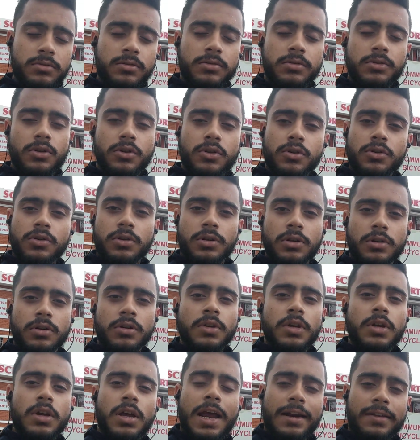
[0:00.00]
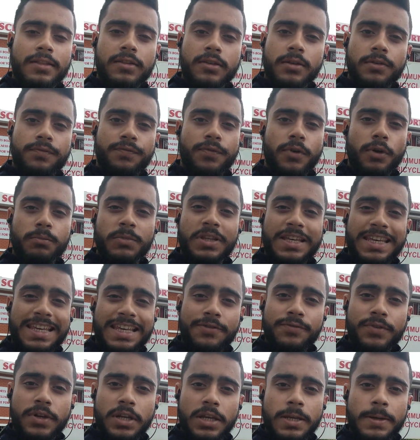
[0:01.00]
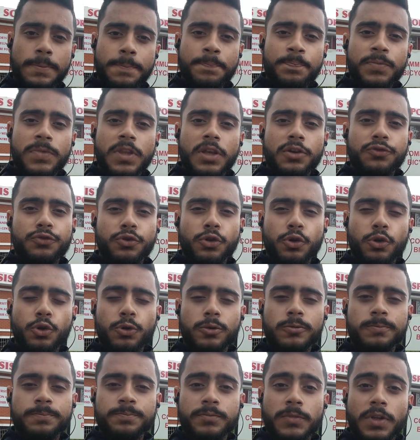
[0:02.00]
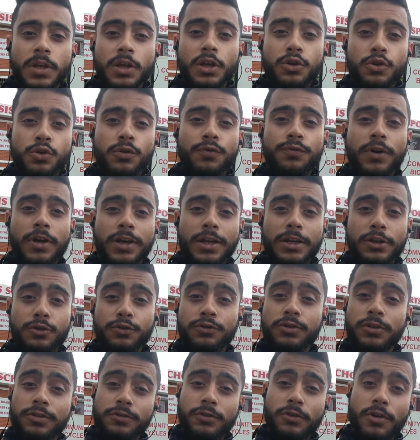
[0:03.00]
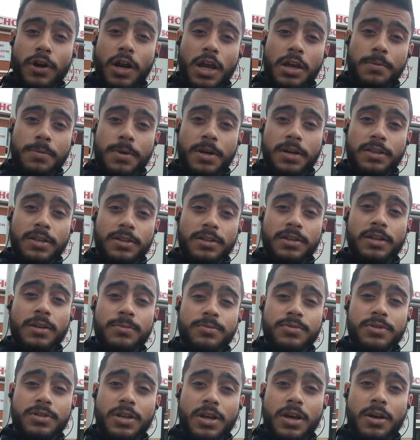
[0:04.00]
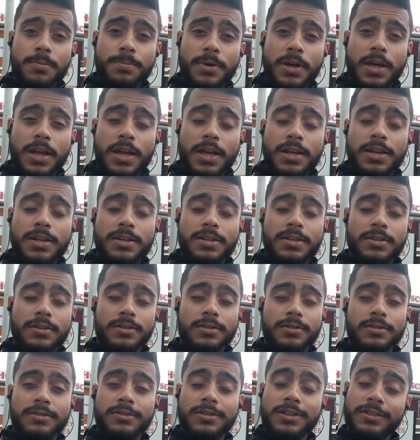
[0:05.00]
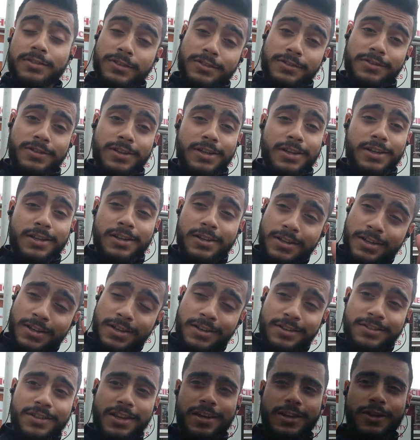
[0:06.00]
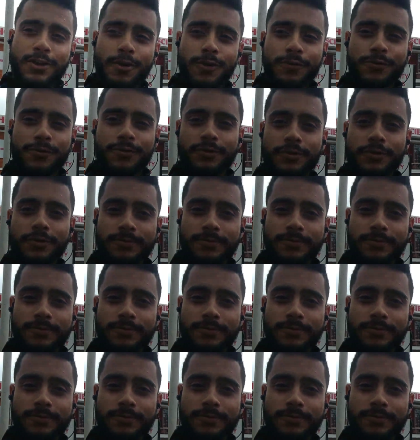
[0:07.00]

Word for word: you know at the, uh, from the evening so don't forget to subscribe hit the thumbs up and uh, this is Neil signing off